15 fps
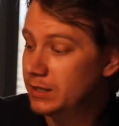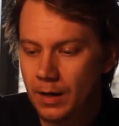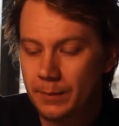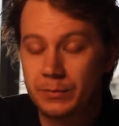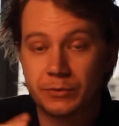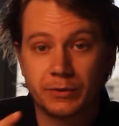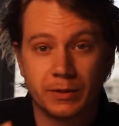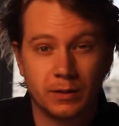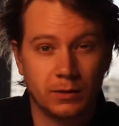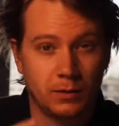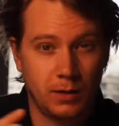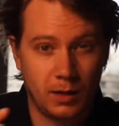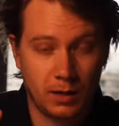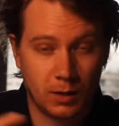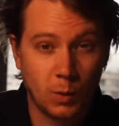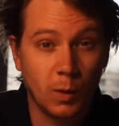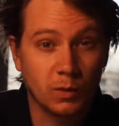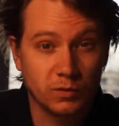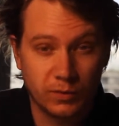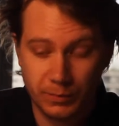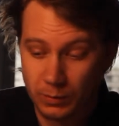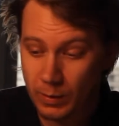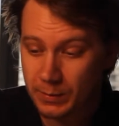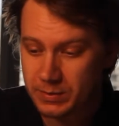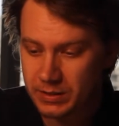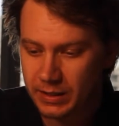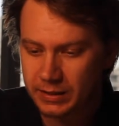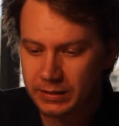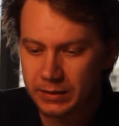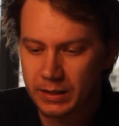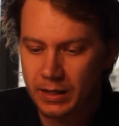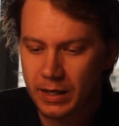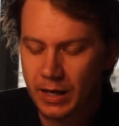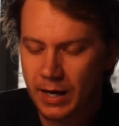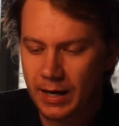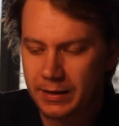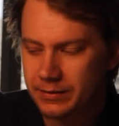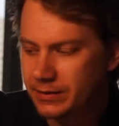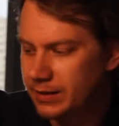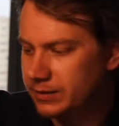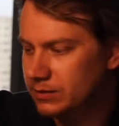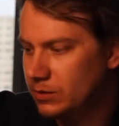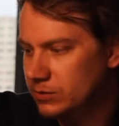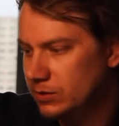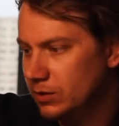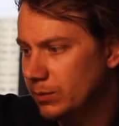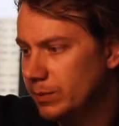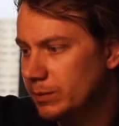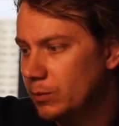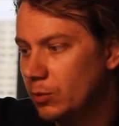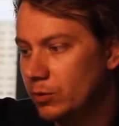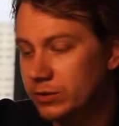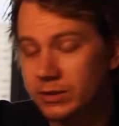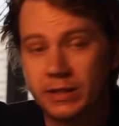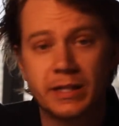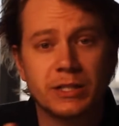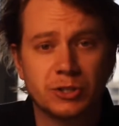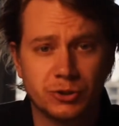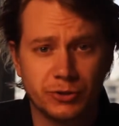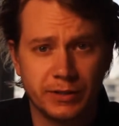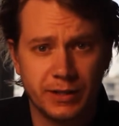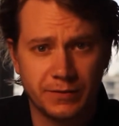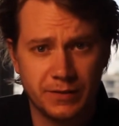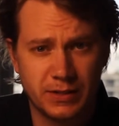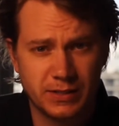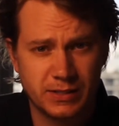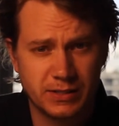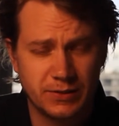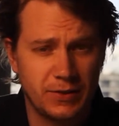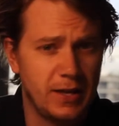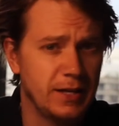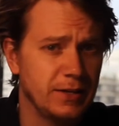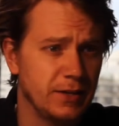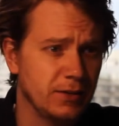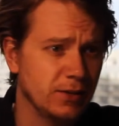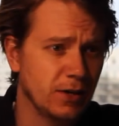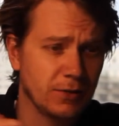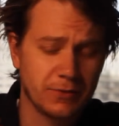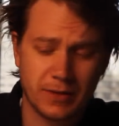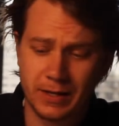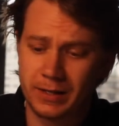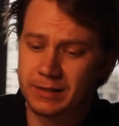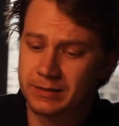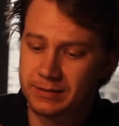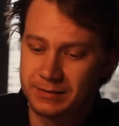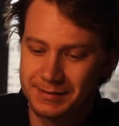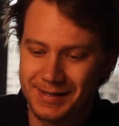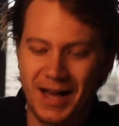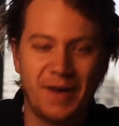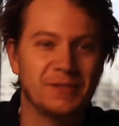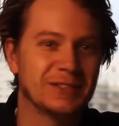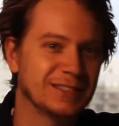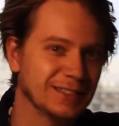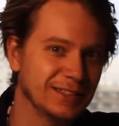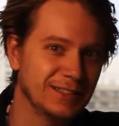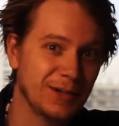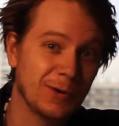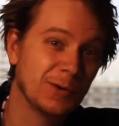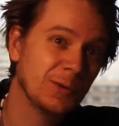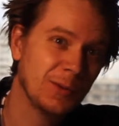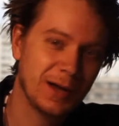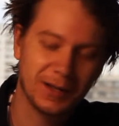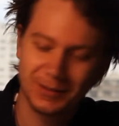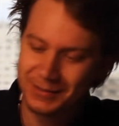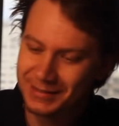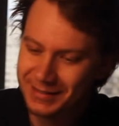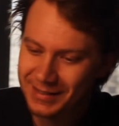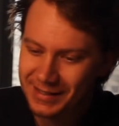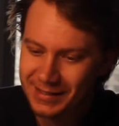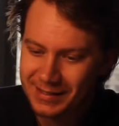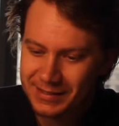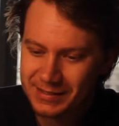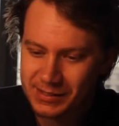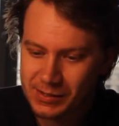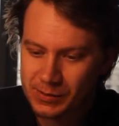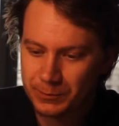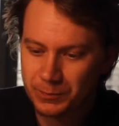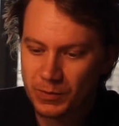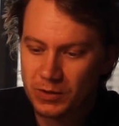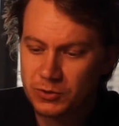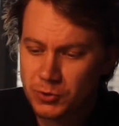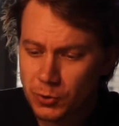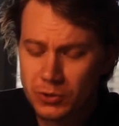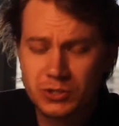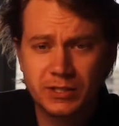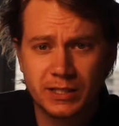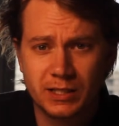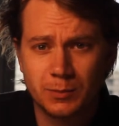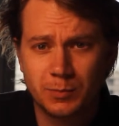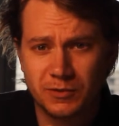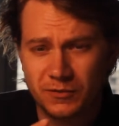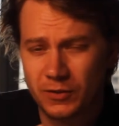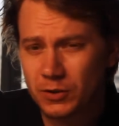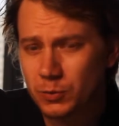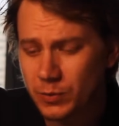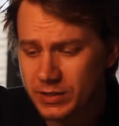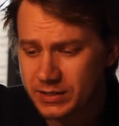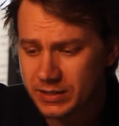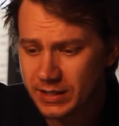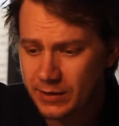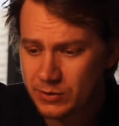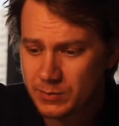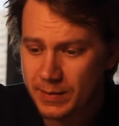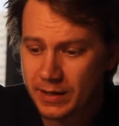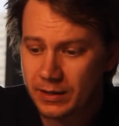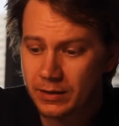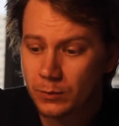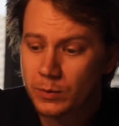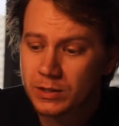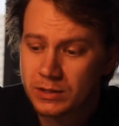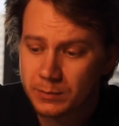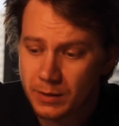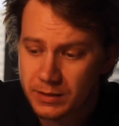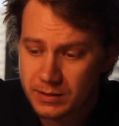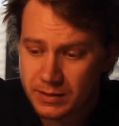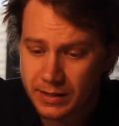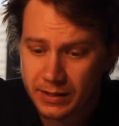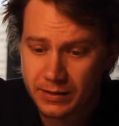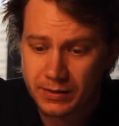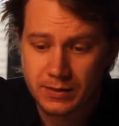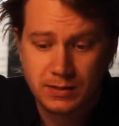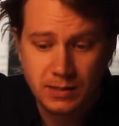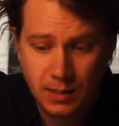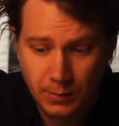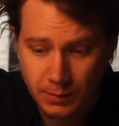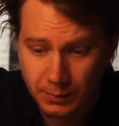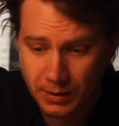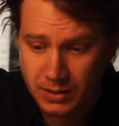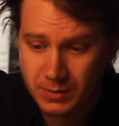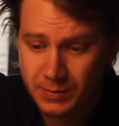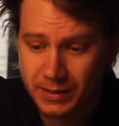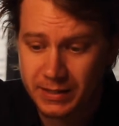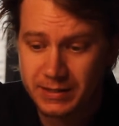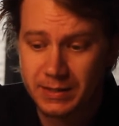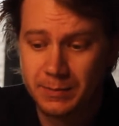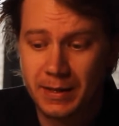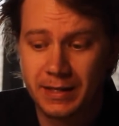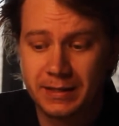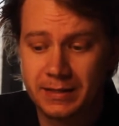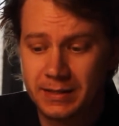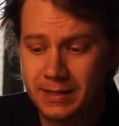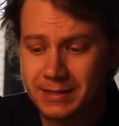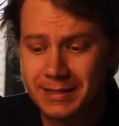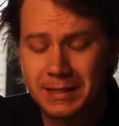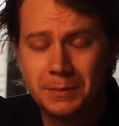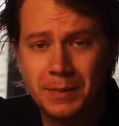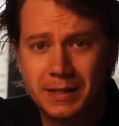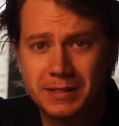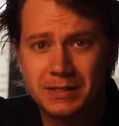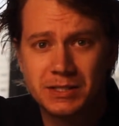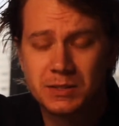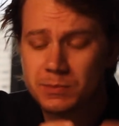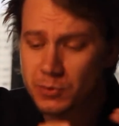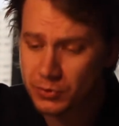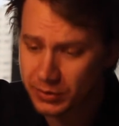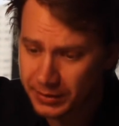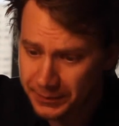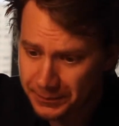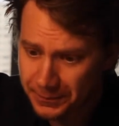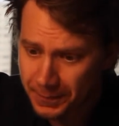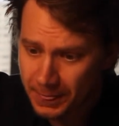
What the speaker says: I'm going to read a little quote from the website that goes a little bit more into the history of this, and you know, they obviously know it well. So George Dickel preferred whiskey that was made in the winter months than in the summer months because he said it made it smoother.